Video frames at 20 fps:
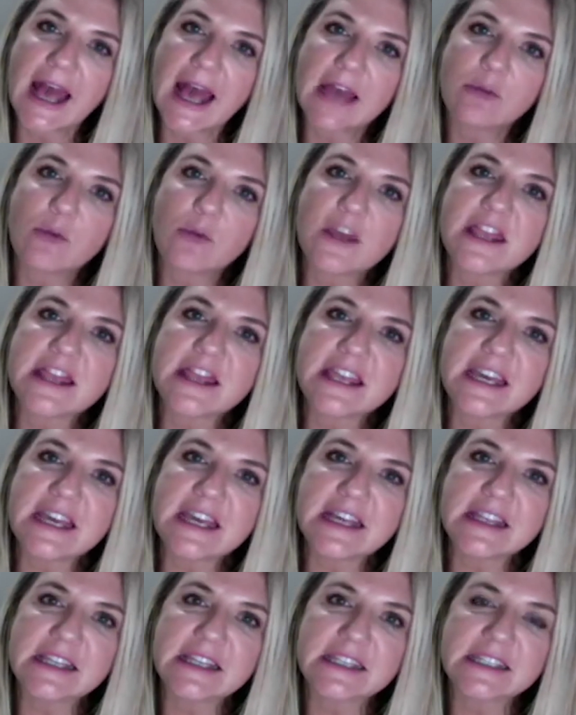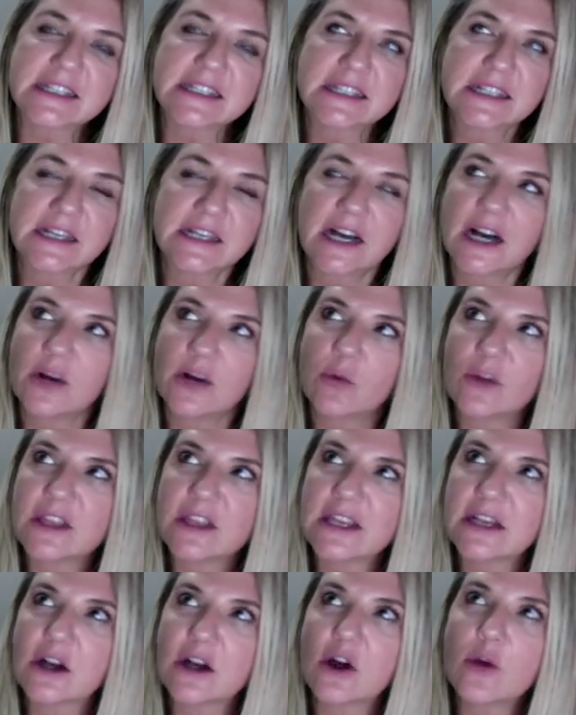And we think,
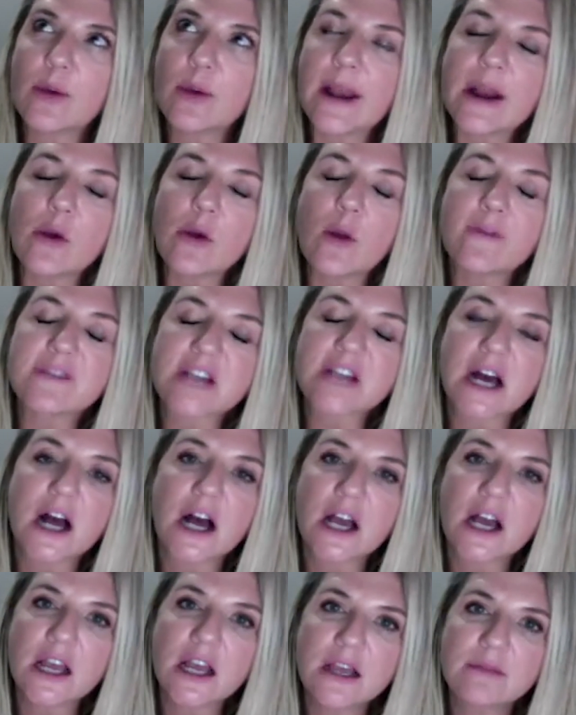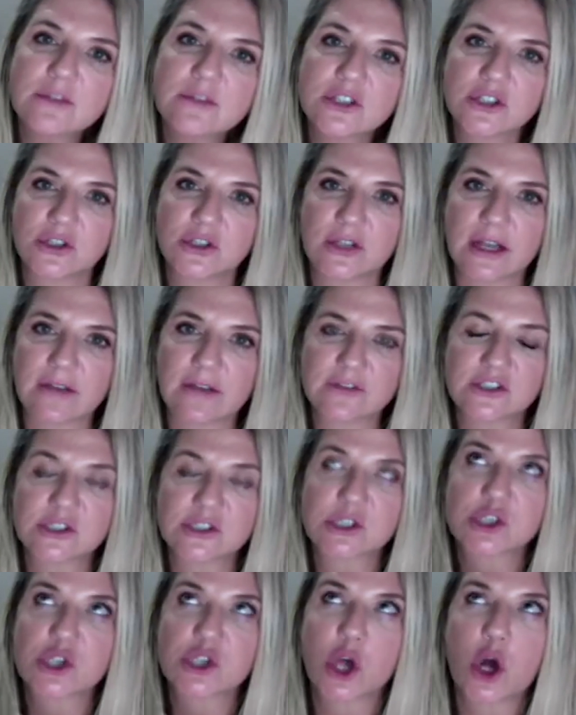oh, but I don't have time to do that. I have
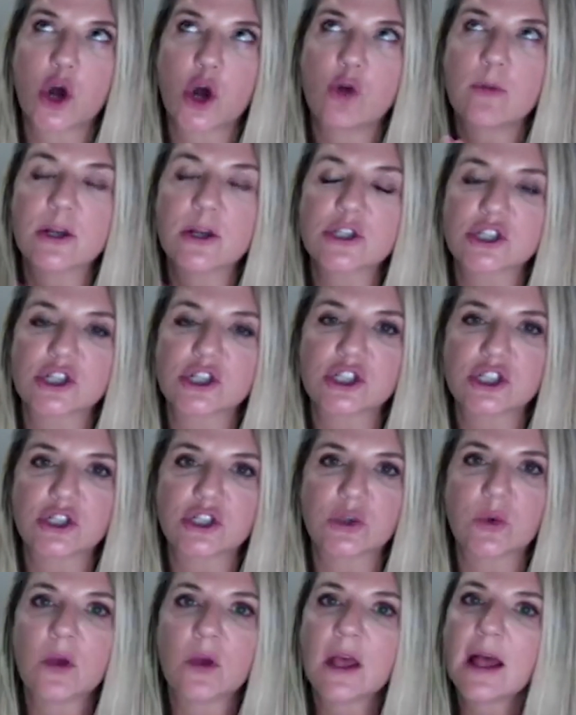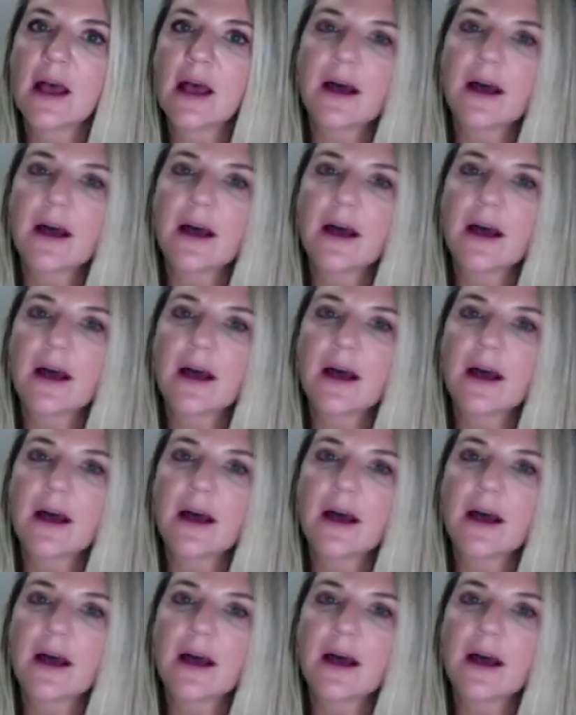so much to do.